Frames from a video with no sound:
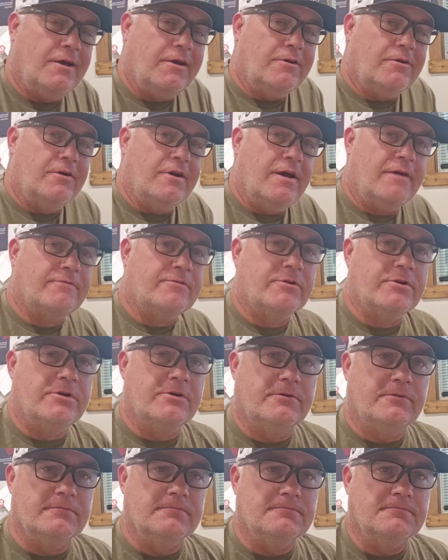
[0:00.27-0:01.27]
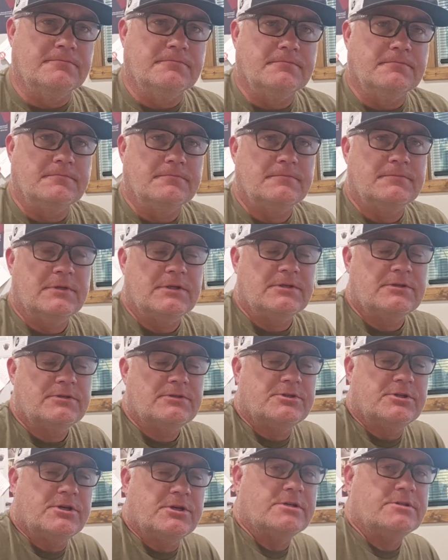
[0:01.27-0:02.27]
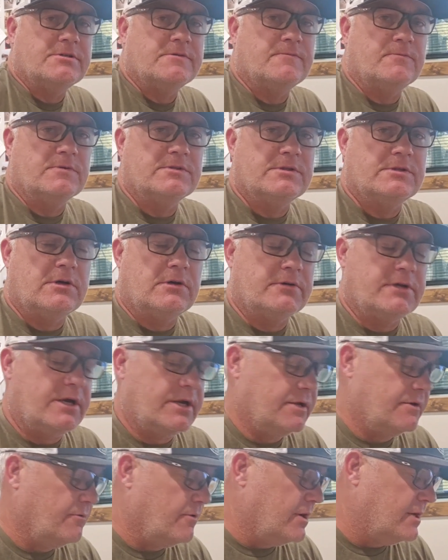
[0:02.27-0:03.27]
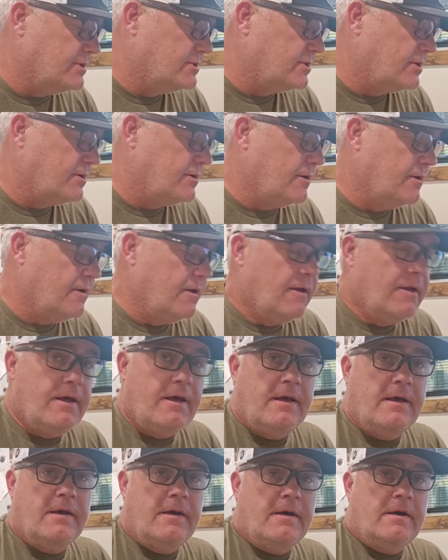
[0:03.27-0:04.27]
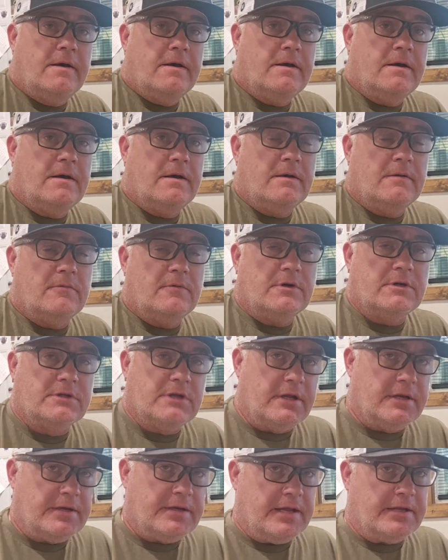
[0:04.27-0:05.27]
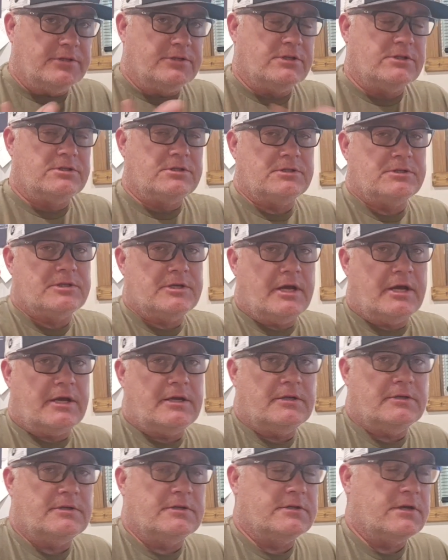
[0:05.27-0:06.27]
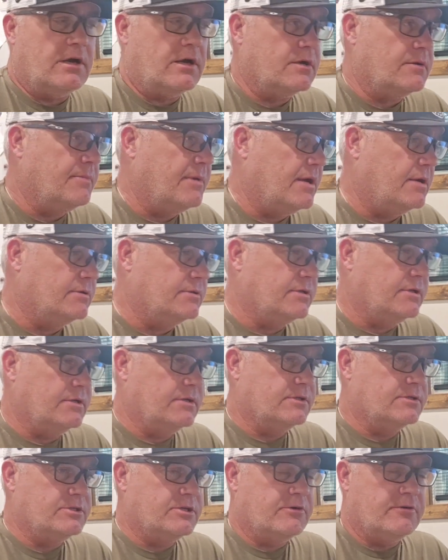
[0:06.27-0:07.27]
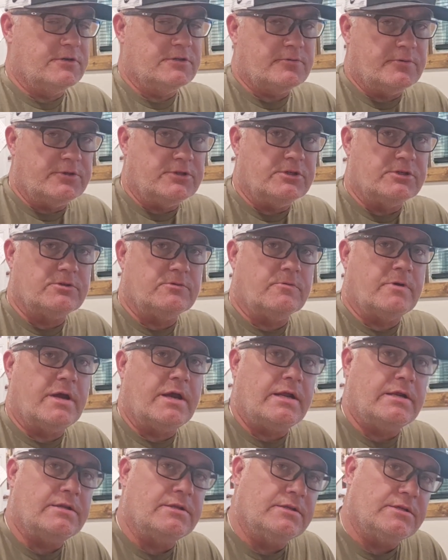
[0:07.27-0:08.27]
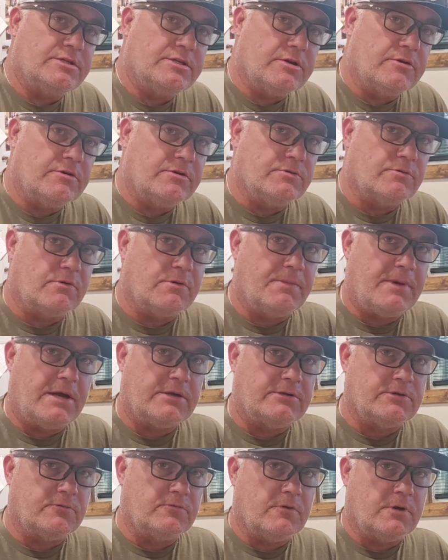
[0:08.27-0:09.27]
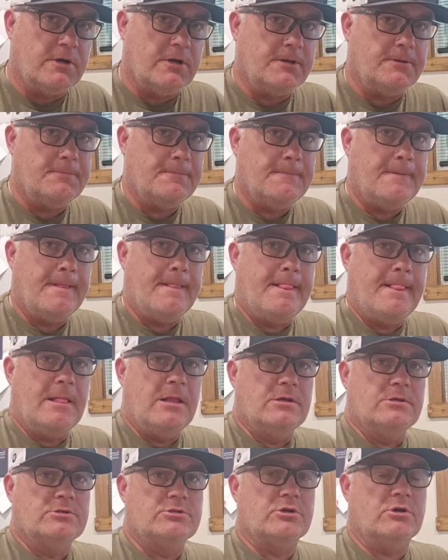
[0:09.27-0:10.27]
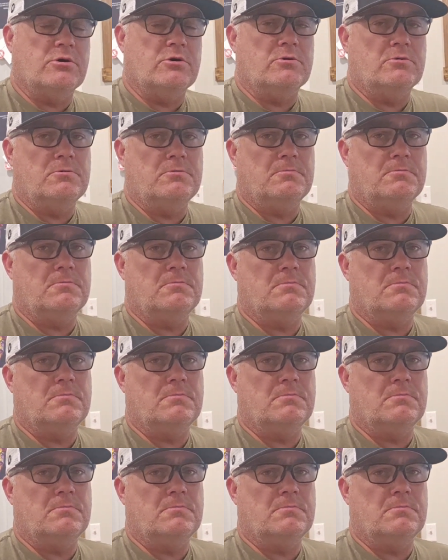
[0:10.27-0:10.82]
Good afternoon. This is Justin with Saw Daddy Racing. I want to take just a second to talk about the series we just ran and the series we're about to run. So